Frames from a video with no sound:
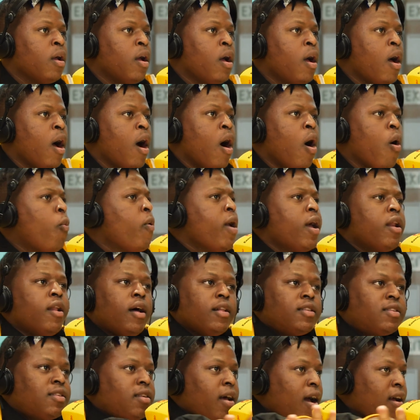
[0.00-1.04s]
aren't signed. We are
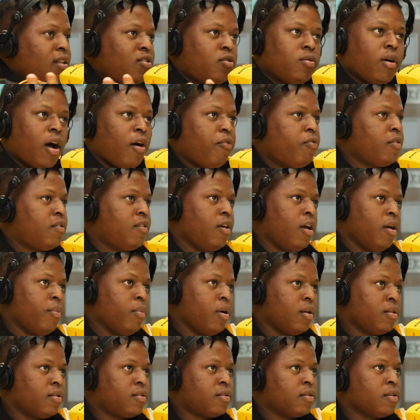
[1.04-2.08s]
not signed to
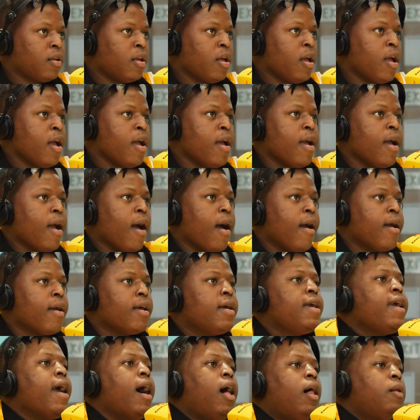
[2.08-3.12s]
afrotainment. Oh, I like that.
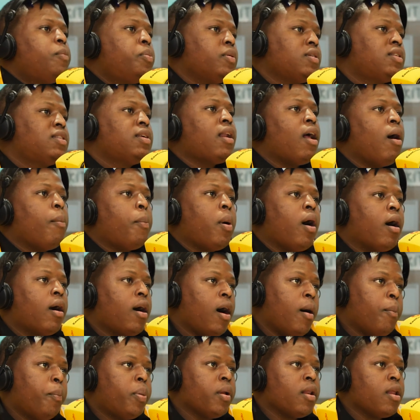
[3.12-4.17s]
He helped us set up our
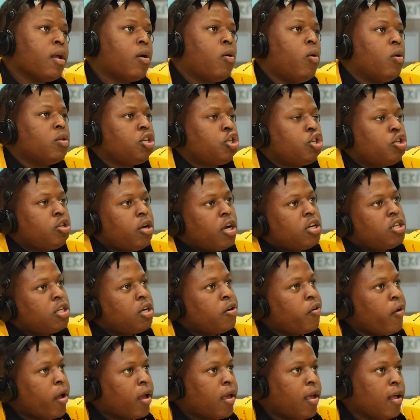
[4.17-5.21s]
company called
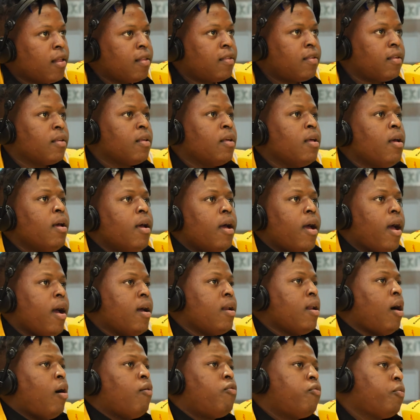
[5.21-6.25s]
Destruction Records,
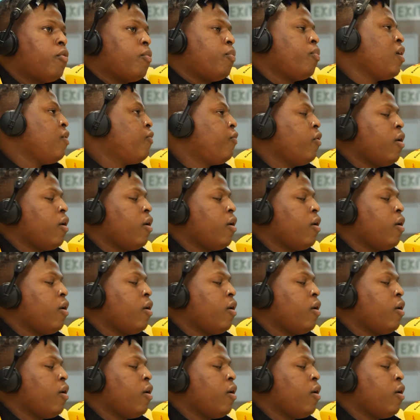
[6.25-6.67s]
and I'll be